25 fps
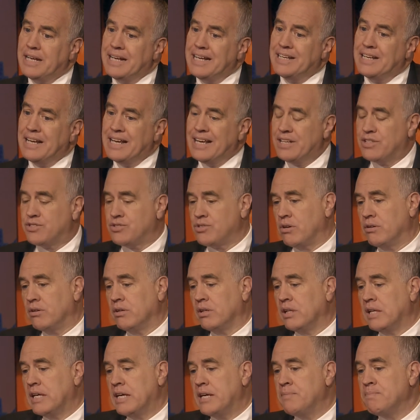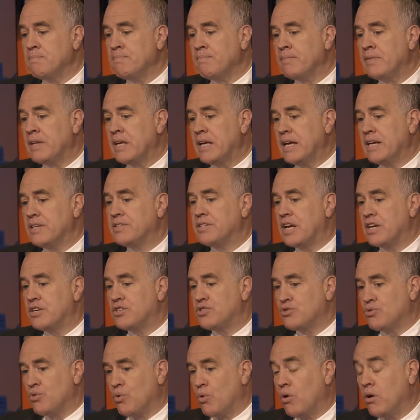It, it certainly is a
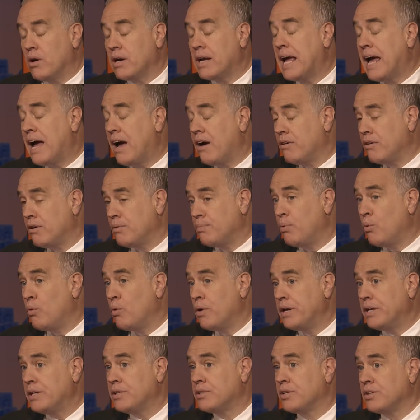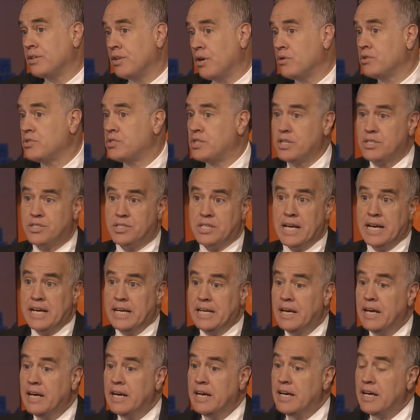strong counterpoint to those that
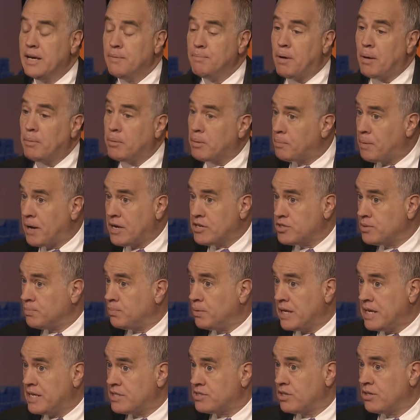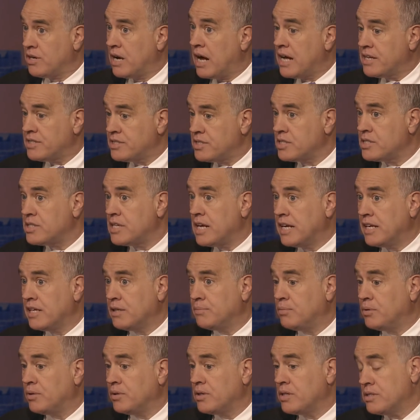say public pension plans are not
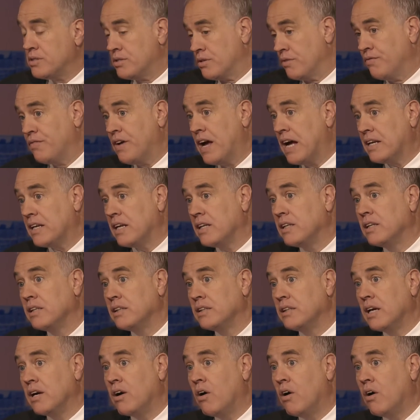sustainable, because in fact, I think they